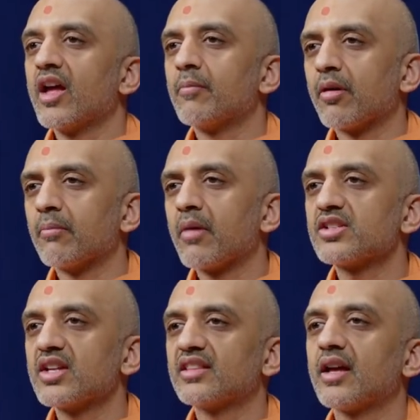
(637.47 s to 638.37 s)
And
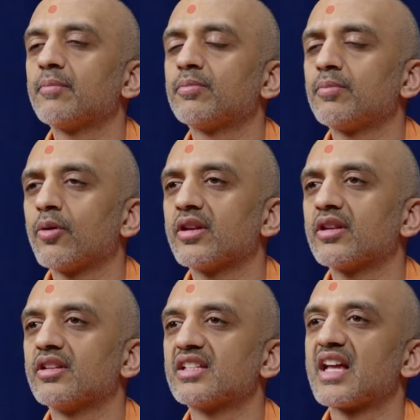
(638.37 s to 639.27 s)
Brahmaji at that
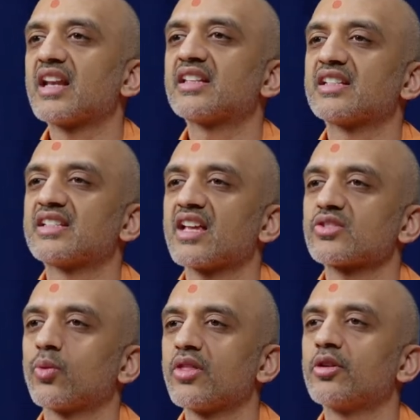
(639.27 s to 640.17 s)
point decided to
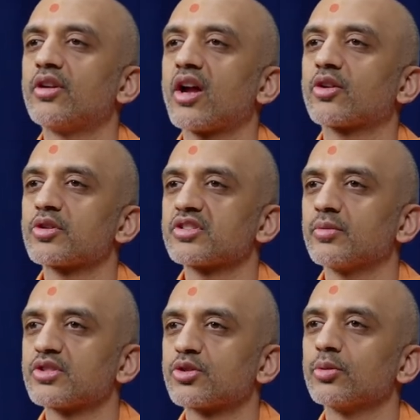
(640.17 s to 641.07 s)
test whether or not Krishna
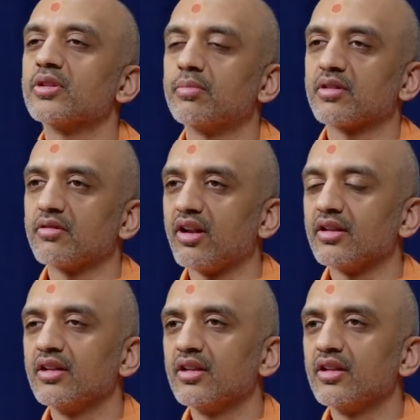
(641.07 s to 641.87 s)
was truly Bhagwan.